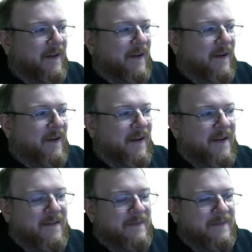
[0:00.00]
Uh,
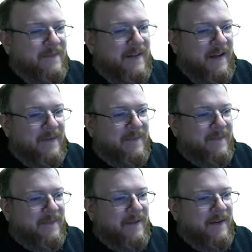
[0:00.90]
yeah,
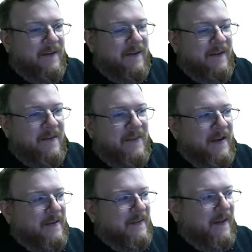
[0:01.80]

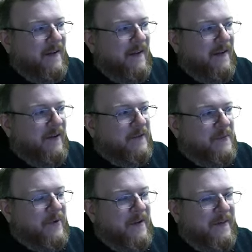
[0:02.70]
that is a, an interesting
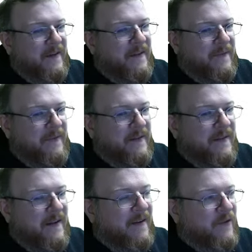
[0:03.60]
product that definitely
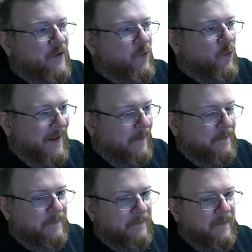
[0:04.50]
did not do well.
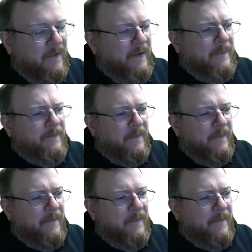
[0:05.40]
All right.